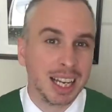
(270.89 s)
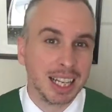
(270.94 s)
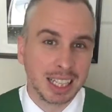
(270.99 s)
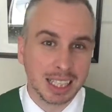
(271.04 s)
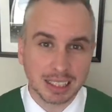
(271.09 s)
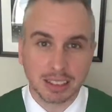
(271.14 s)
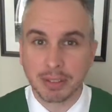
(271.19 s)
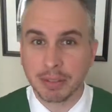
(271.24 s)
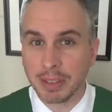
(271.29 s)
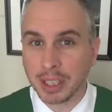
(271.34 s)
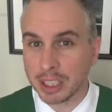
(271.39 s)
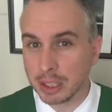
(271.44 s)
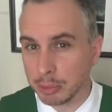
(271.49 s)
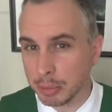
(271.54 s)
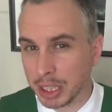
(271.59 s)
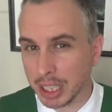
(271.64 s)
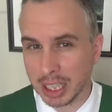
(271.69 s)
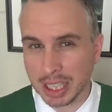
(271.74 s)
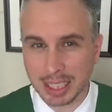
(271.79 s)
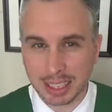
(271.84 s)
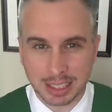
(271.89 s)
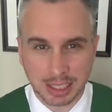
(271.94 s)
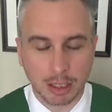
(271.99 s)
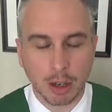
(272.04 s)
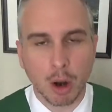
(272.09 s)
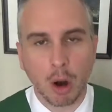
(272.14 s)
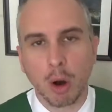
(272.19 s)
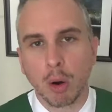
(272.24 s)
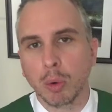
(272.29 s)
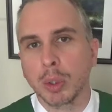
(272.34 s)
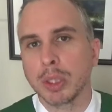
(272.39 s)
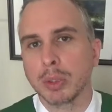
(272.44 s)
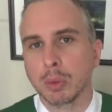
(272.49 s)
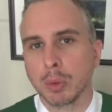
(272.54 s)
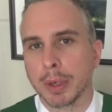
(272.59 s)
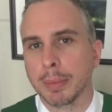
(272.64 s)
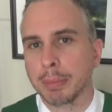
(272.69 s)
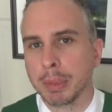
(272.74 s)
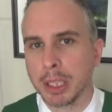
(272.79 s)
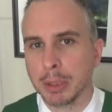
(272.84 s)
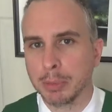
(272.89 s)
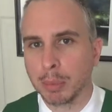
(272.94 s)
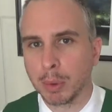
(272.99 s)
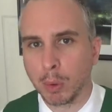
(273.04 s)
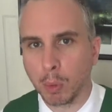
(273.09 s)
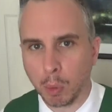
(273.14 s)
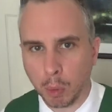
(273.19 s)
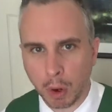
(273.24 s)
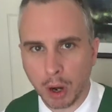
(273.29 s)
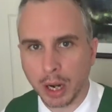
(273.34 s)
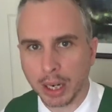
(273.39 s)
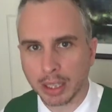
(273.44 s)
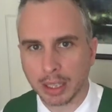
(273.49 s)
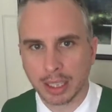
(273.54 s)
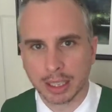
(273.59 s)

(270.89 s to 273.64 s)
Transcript: That development isn't always what people want.